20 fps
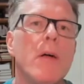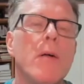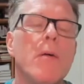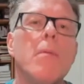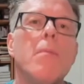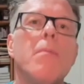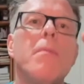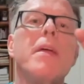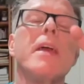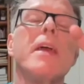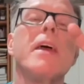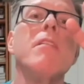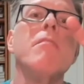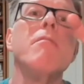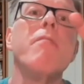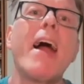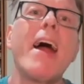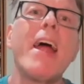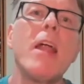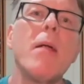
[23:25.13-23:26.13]
the
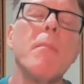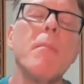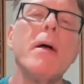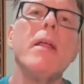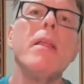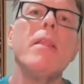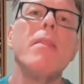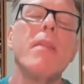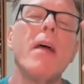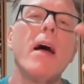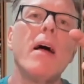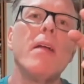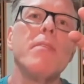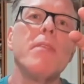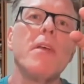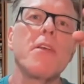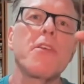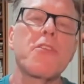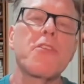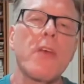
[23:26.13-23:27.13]
environment that
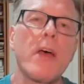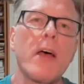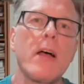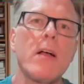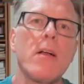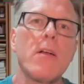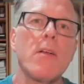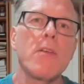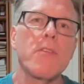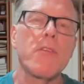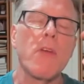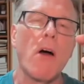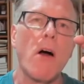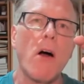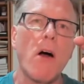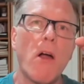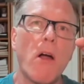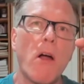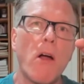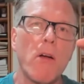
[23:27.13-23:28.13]
the cells
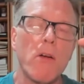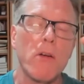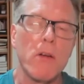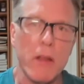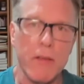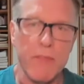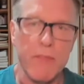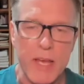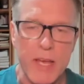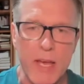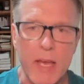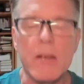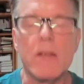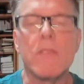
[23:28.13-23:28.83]
are living in,